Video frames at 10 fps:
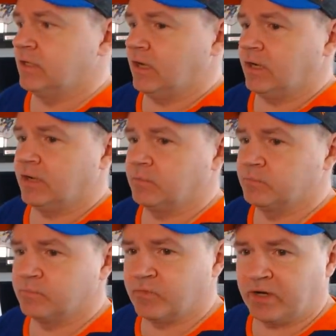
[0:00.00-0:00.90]
uh,
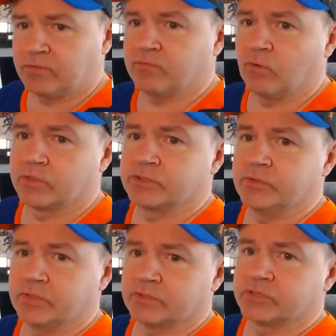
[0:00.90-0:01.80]
Final Four
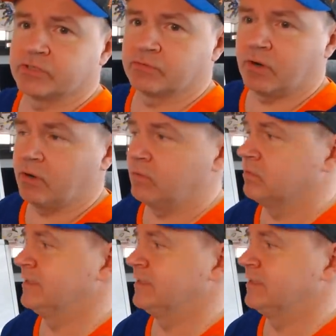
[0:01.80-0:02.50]
two years in a row,